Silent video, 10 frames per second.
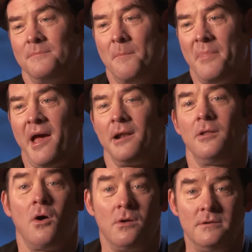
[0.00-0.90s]

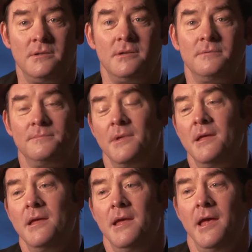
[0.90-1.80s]
battle hardened,
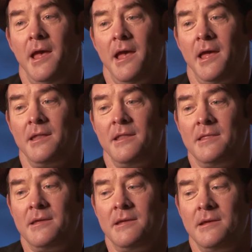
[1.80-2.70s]
and
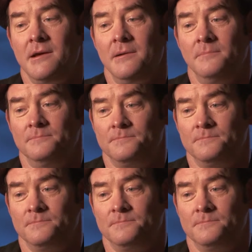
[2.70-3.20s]
the uh,